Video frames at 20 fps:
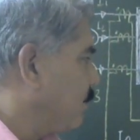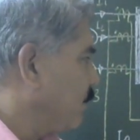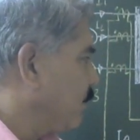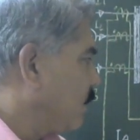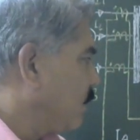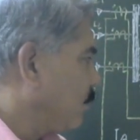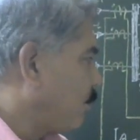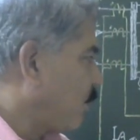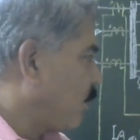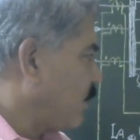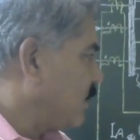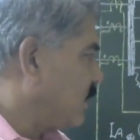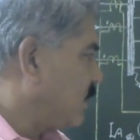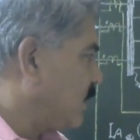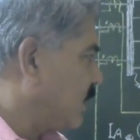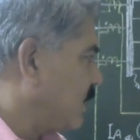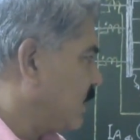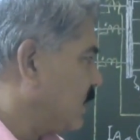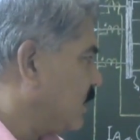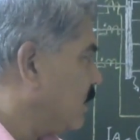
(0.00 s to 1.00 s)

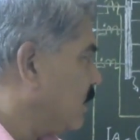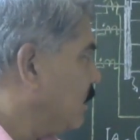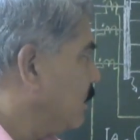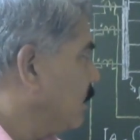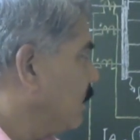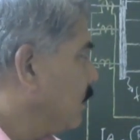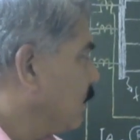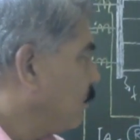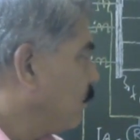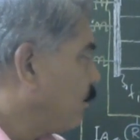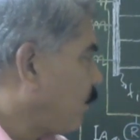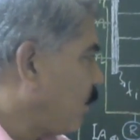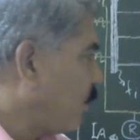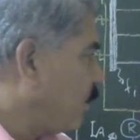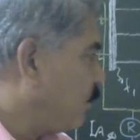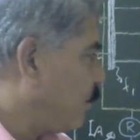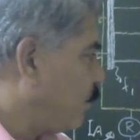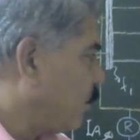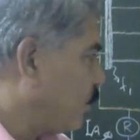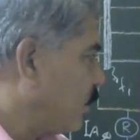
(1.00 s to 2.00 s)
0.6,
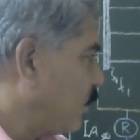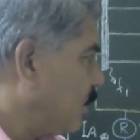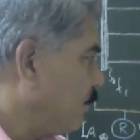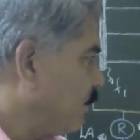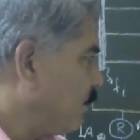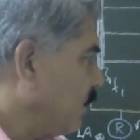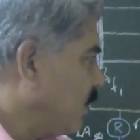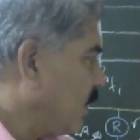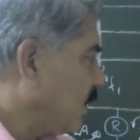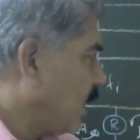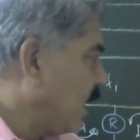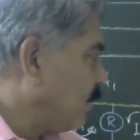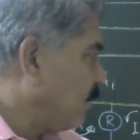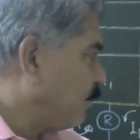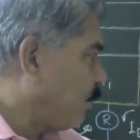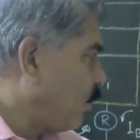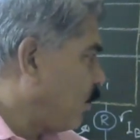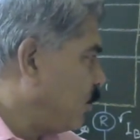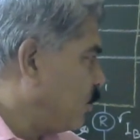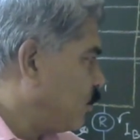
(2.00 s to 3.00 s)
0.4 and
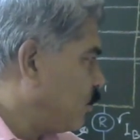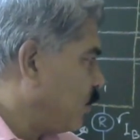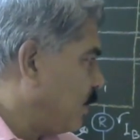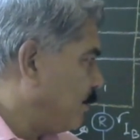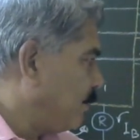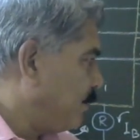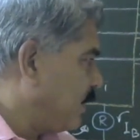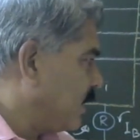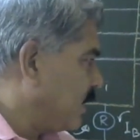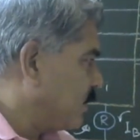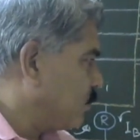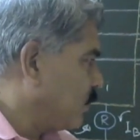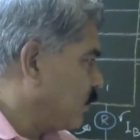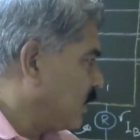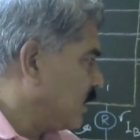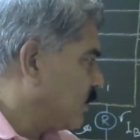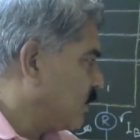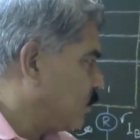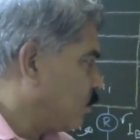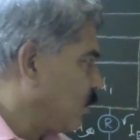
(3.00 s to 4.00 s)
0.2 amperes. So it
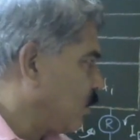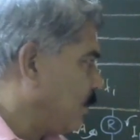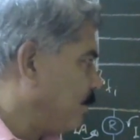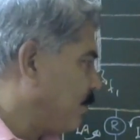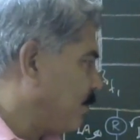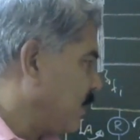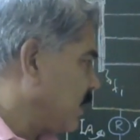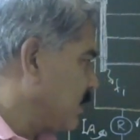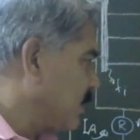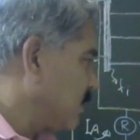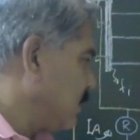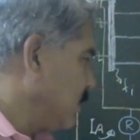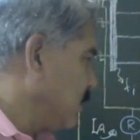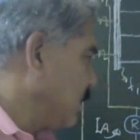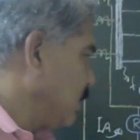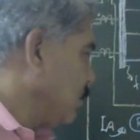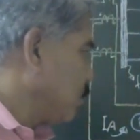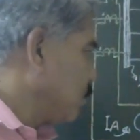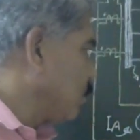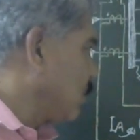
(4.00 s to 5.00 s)
is 2 amperes.
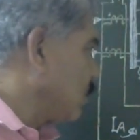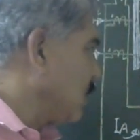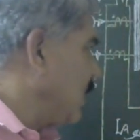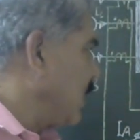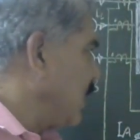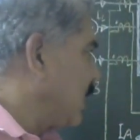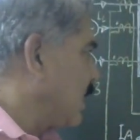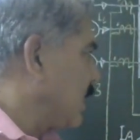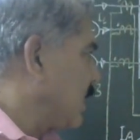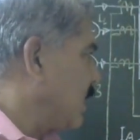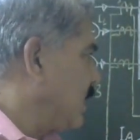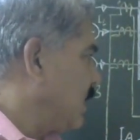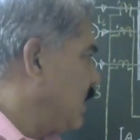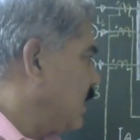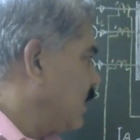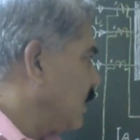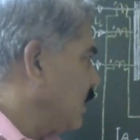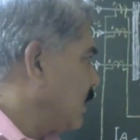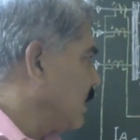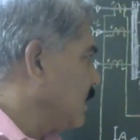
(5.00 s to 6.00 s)
So relay current
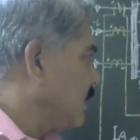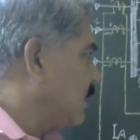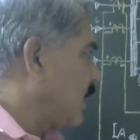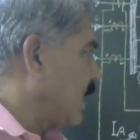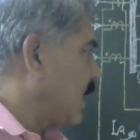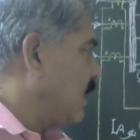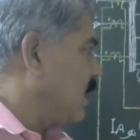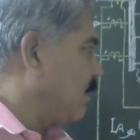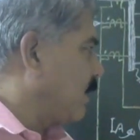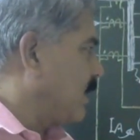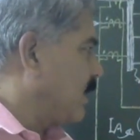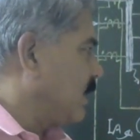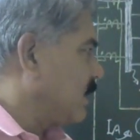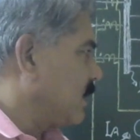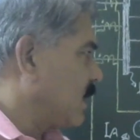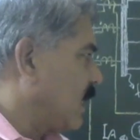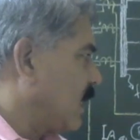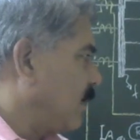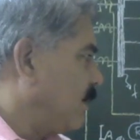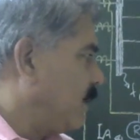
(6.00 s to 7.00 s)
is IA minus
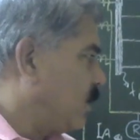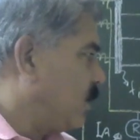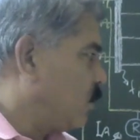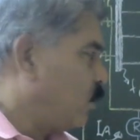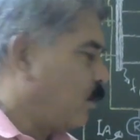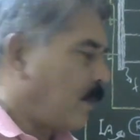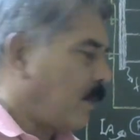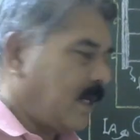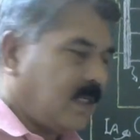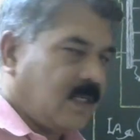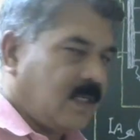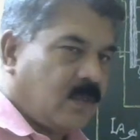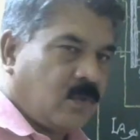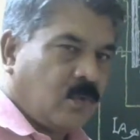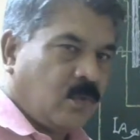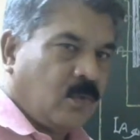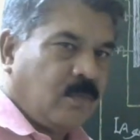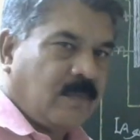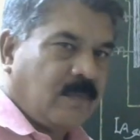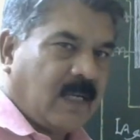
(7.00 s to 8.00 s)
IB, 2 minus
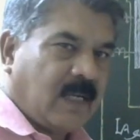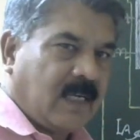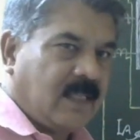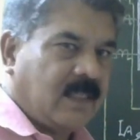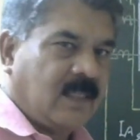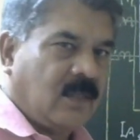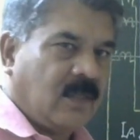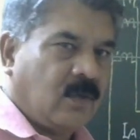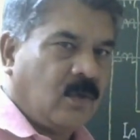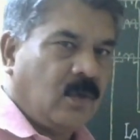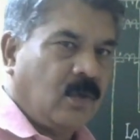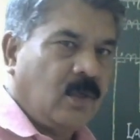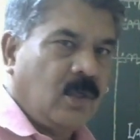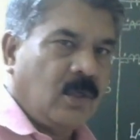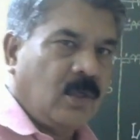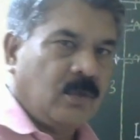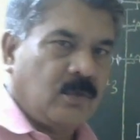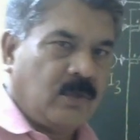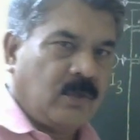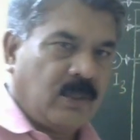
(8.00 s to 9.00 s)
2, that is 0.
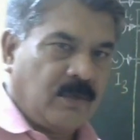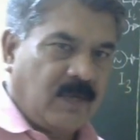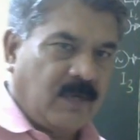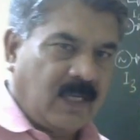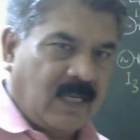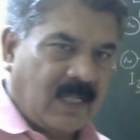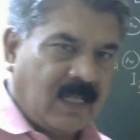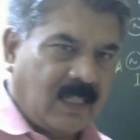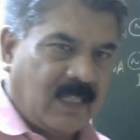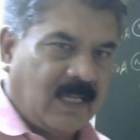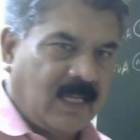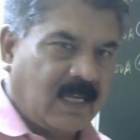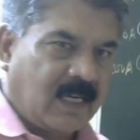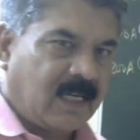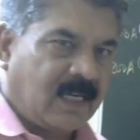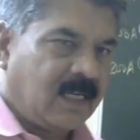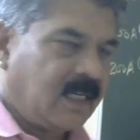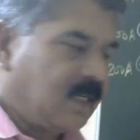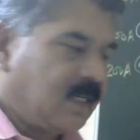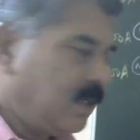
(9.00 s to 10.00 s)
So during healthy current,